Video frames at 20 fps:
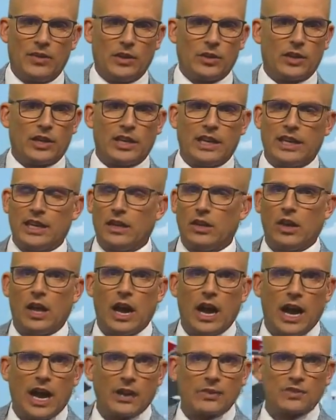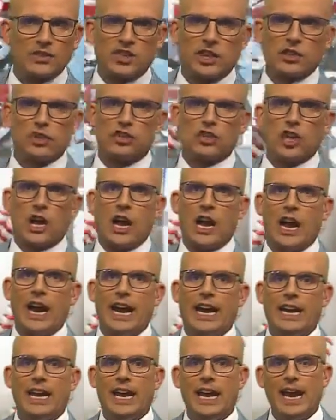I think you're going to get a lot of
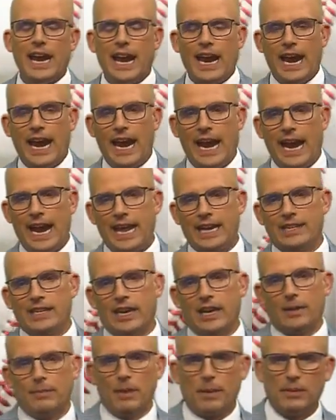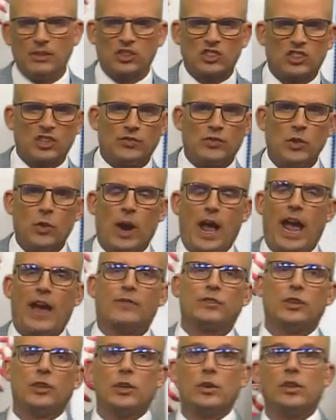sunshine and maybe just a few
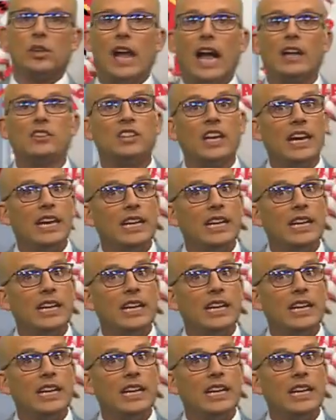afternoon clouds.